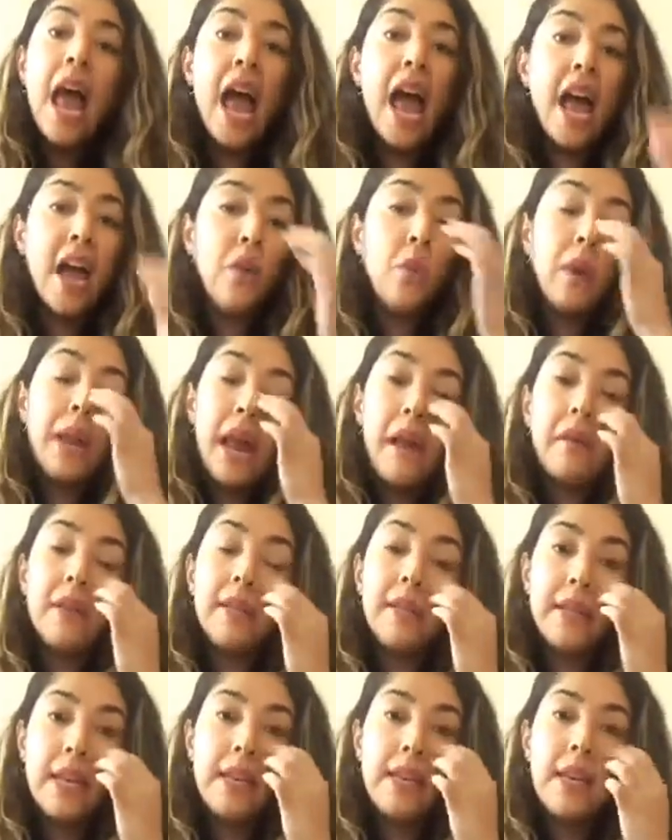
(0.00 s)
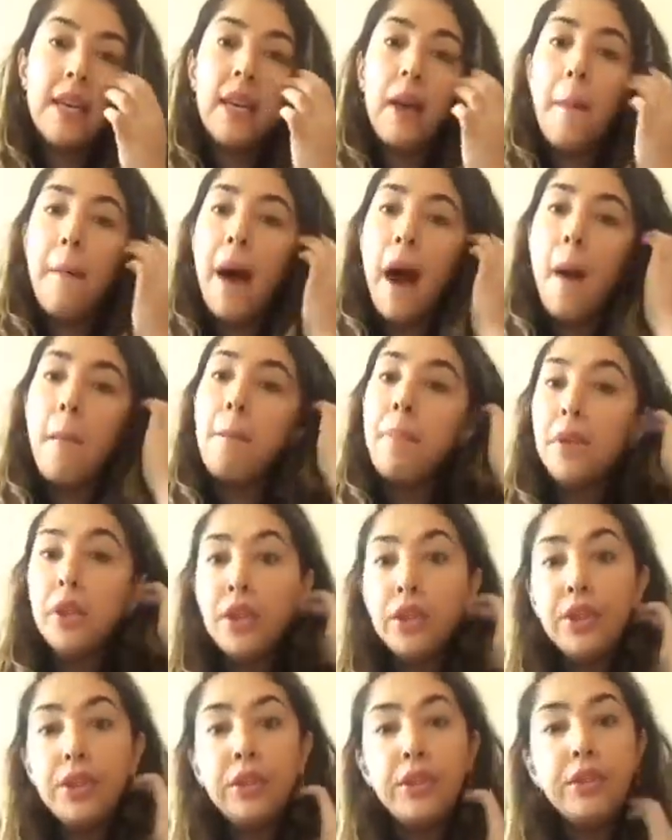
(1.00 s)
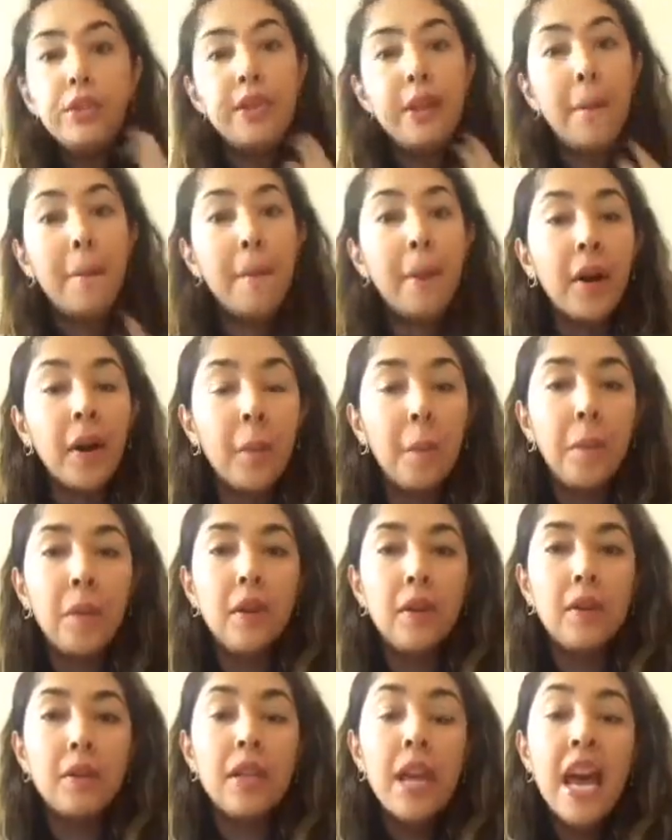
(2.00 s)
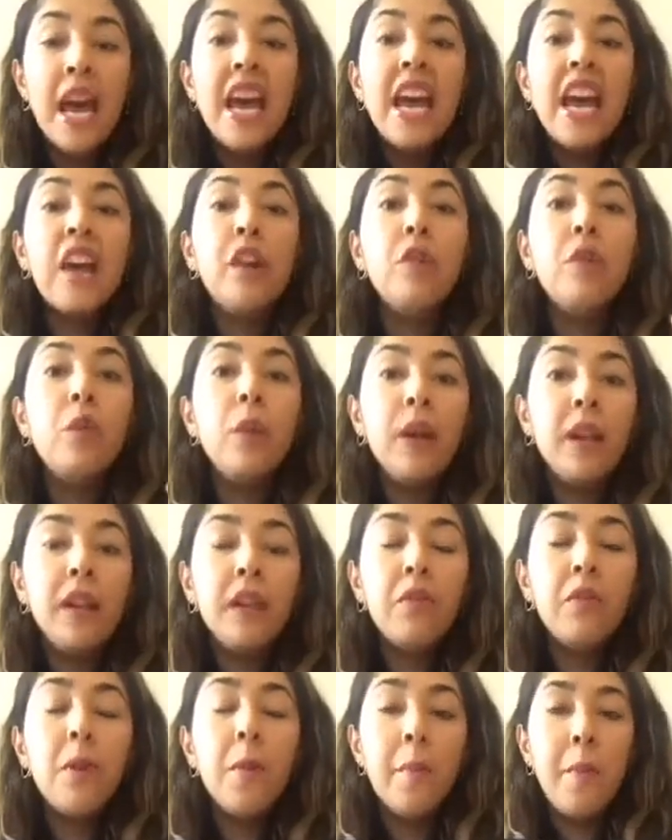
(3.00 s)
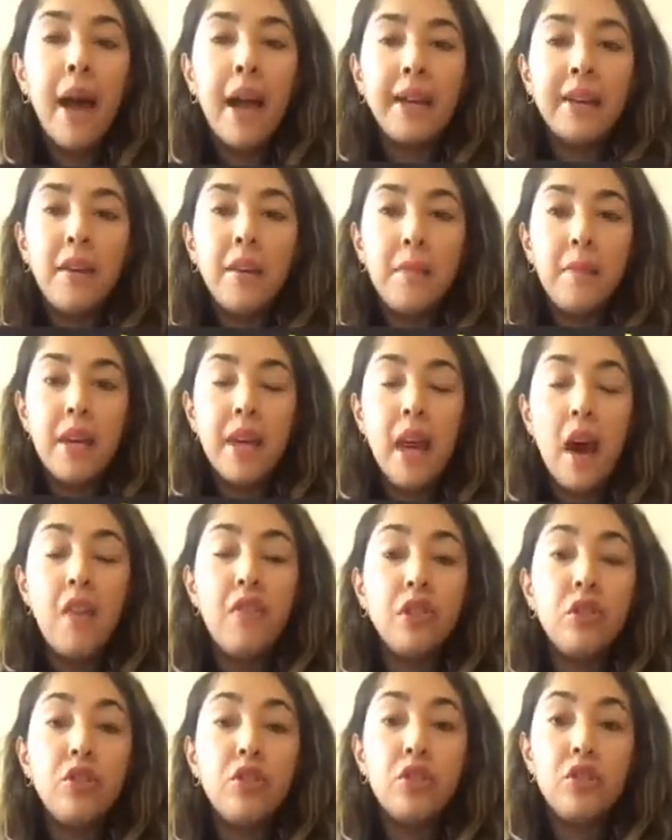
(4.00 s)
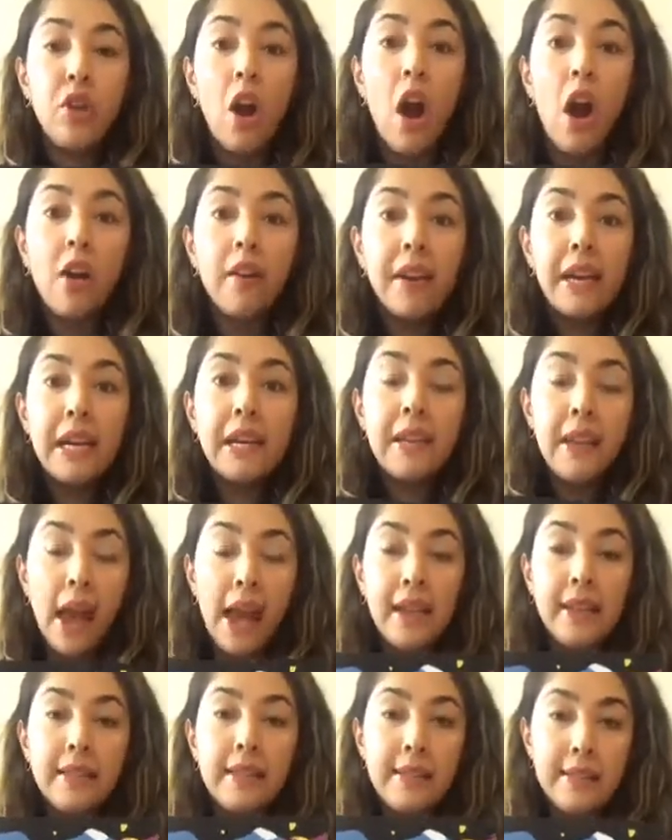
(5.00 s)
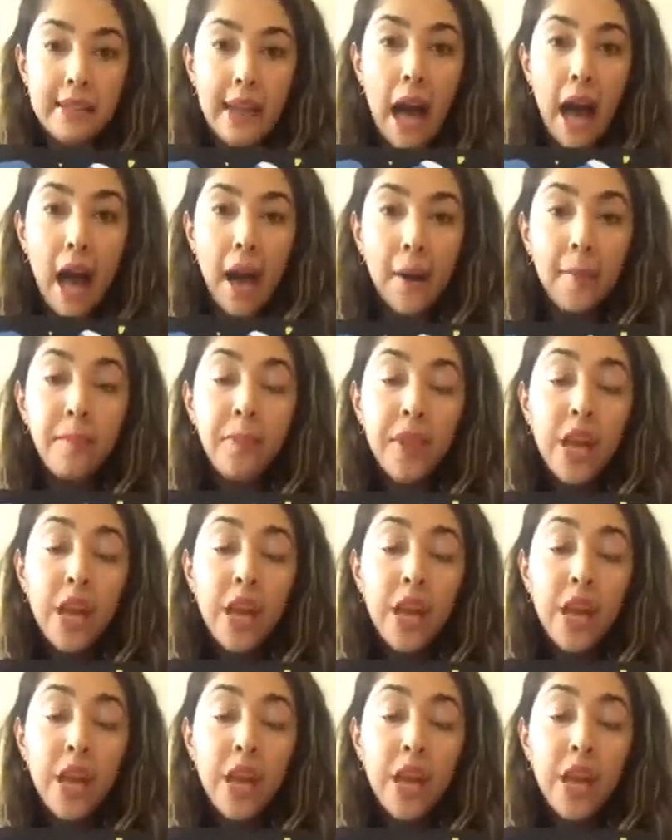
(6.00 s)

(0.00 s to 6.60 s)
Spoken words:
And when I was thinking about blues and purples, it really reminded me of a starry night sky.